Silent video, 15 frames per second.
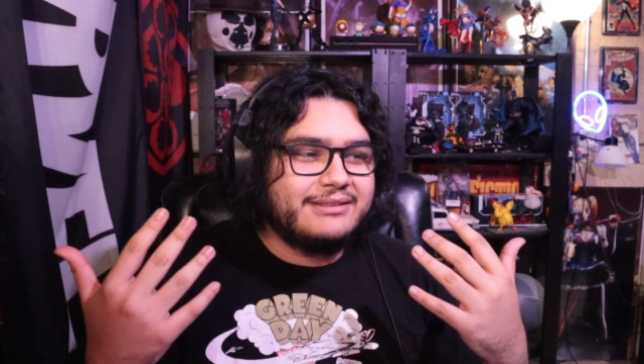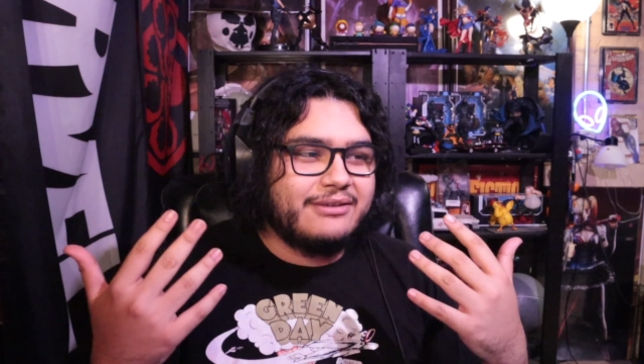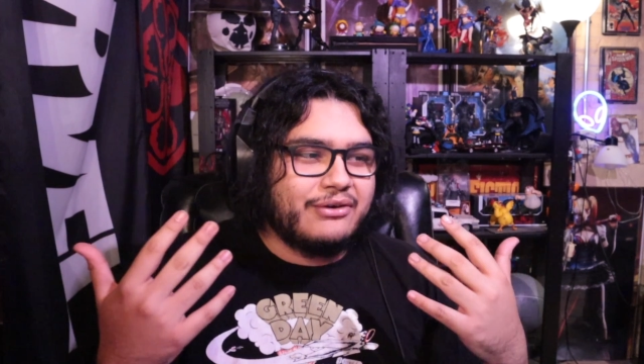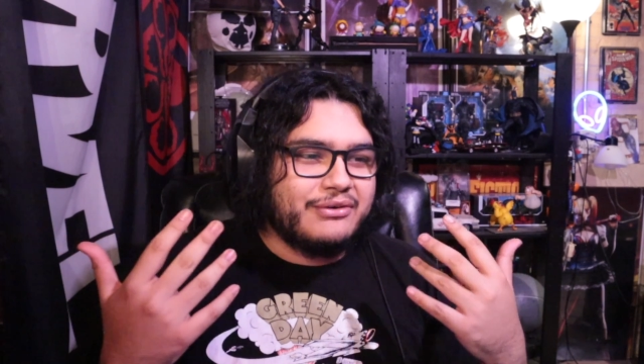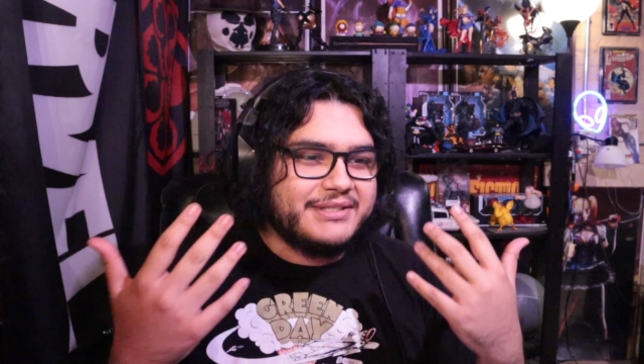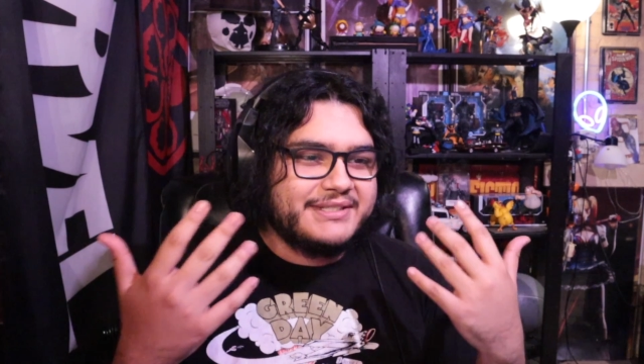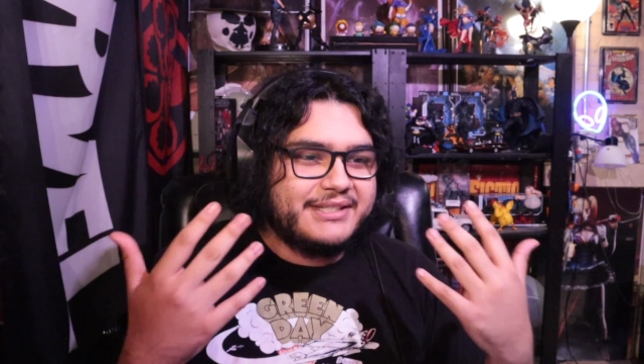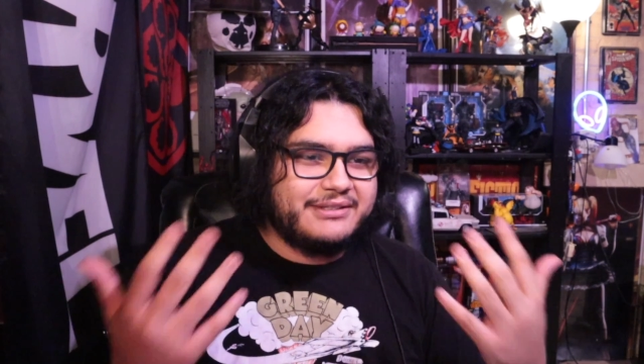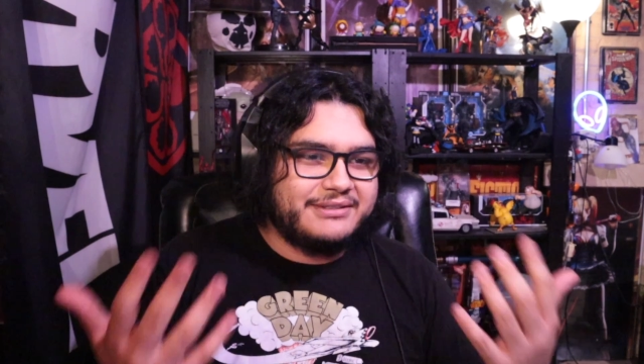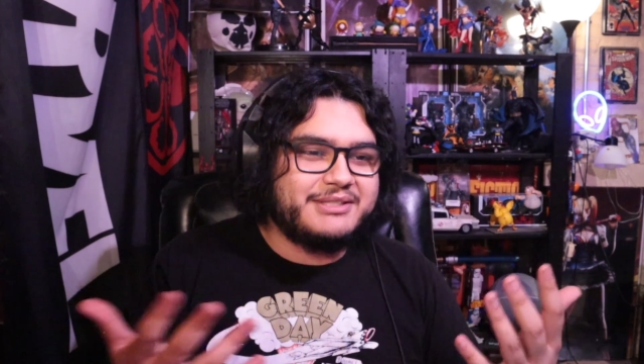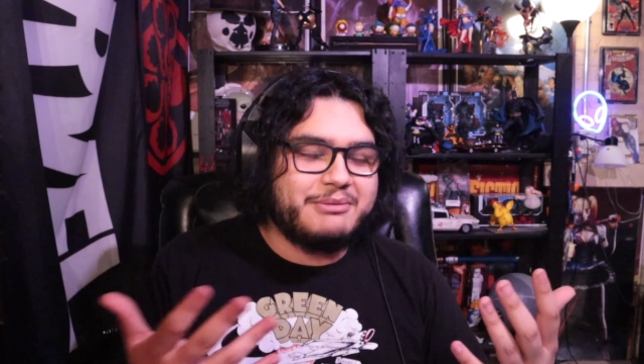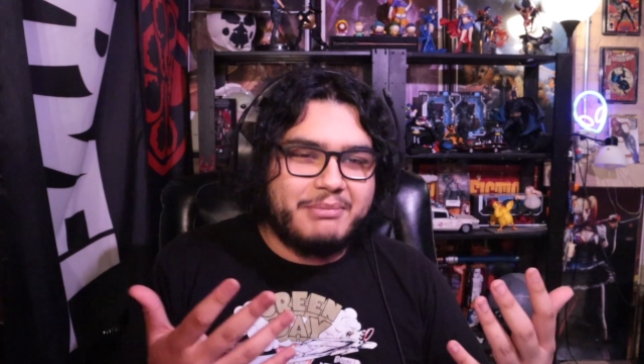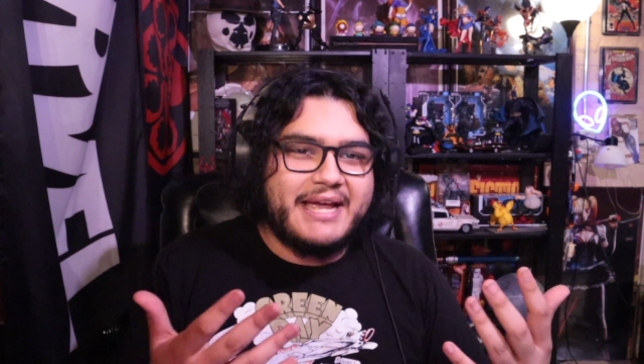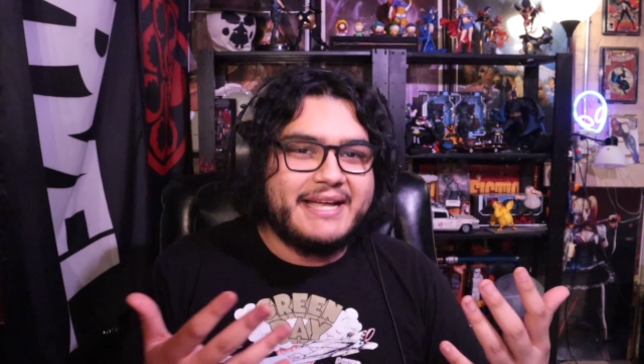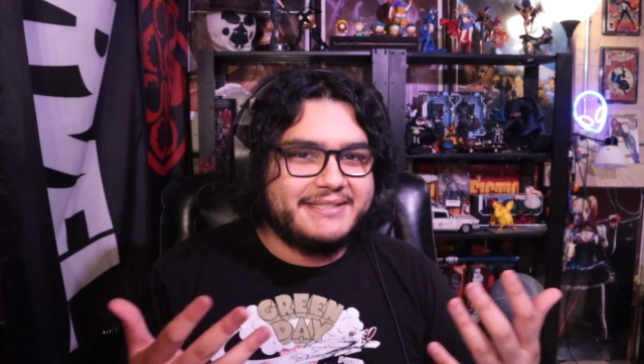Or is there
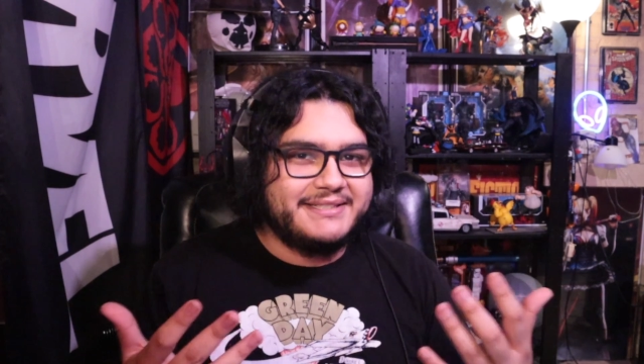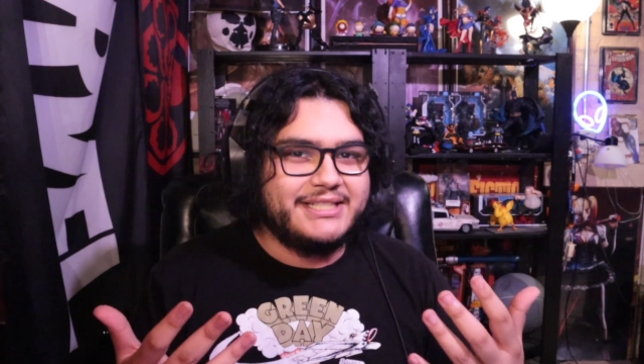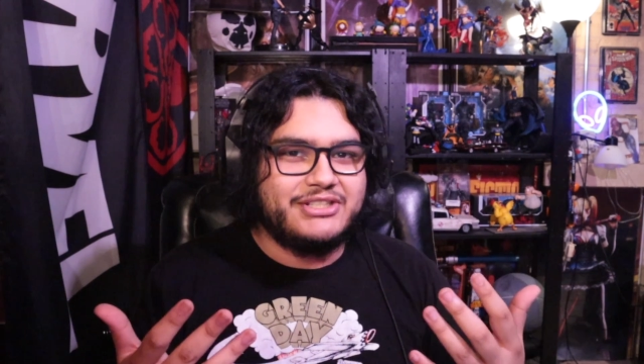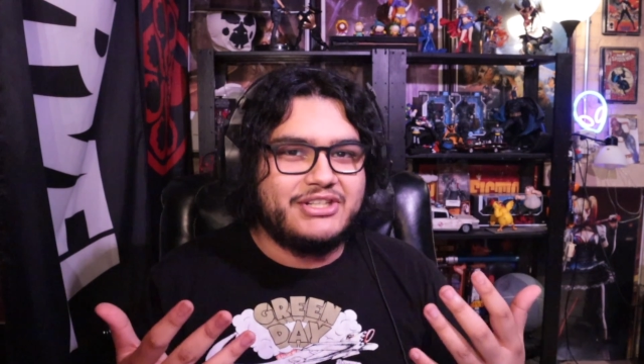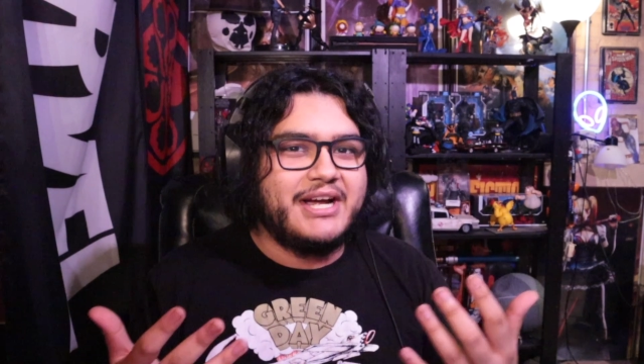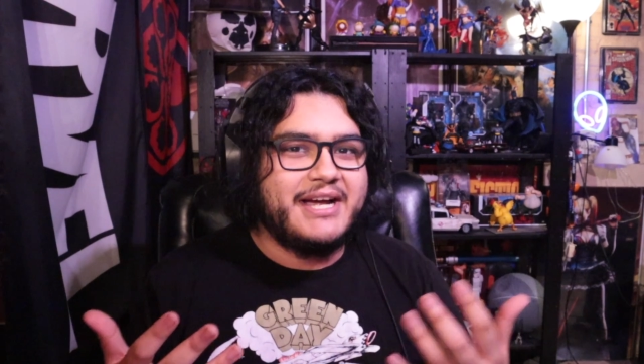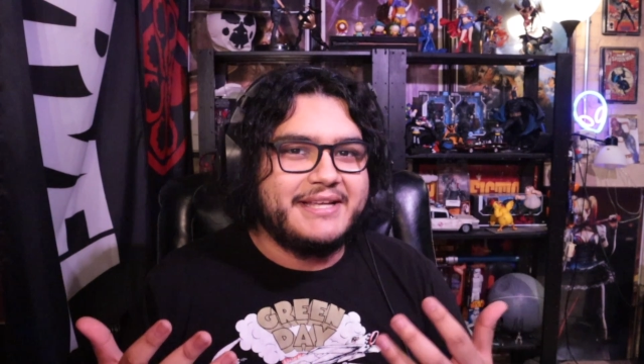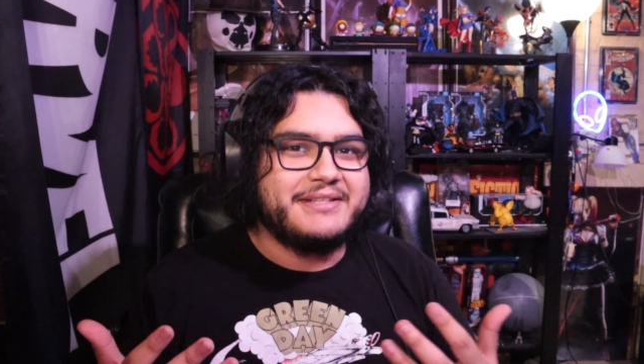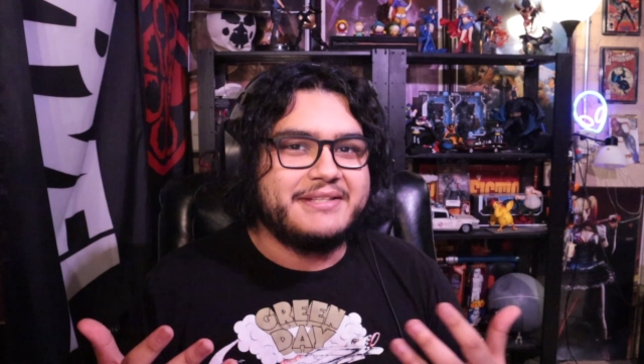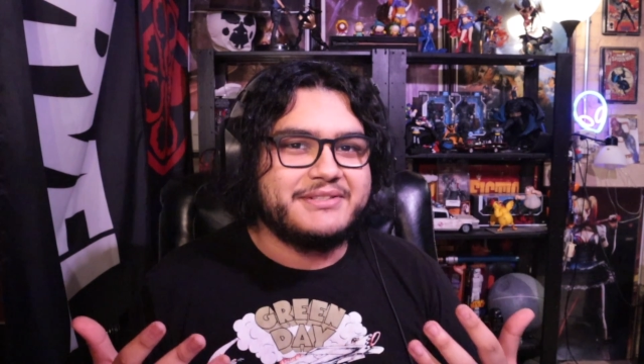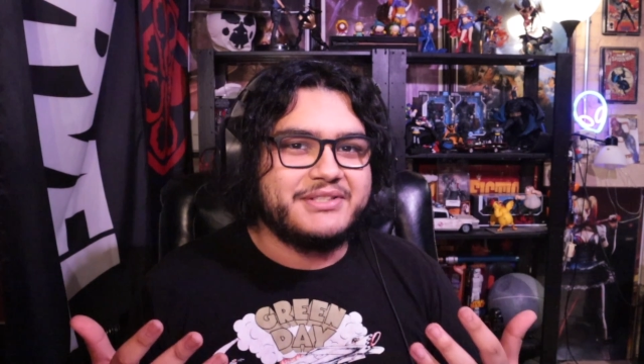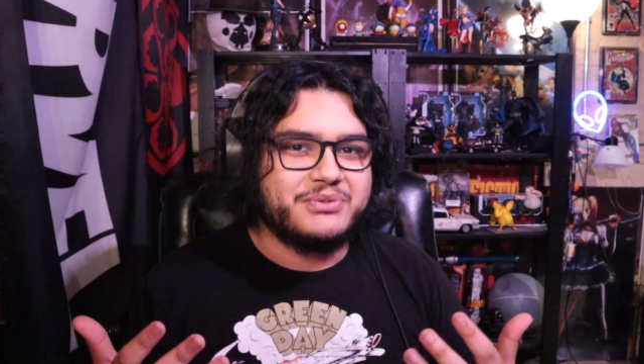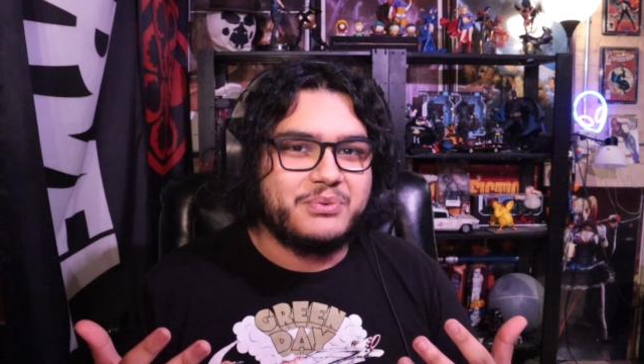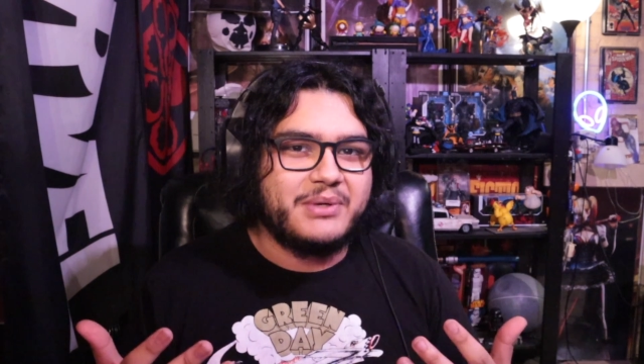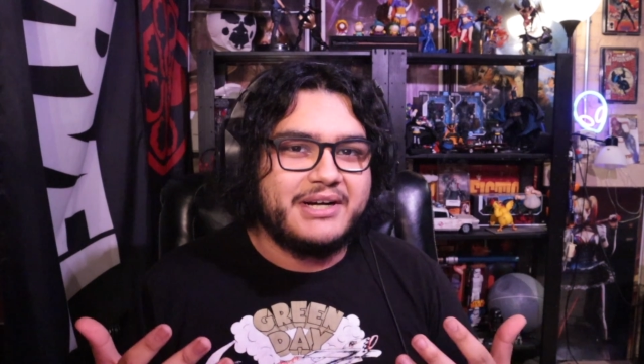some bad CGI in
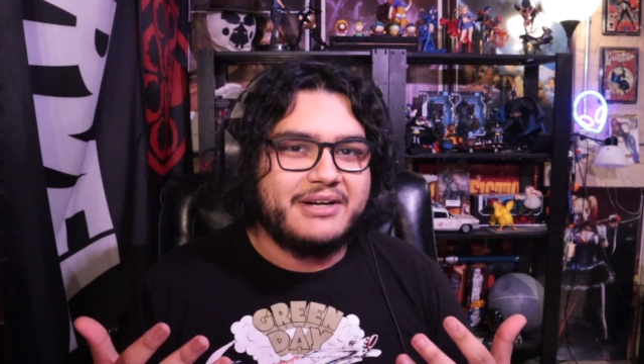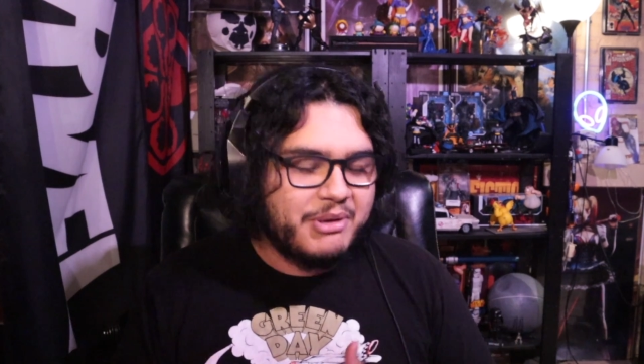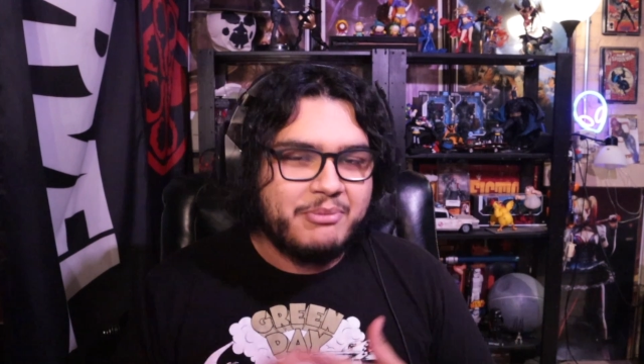this as well?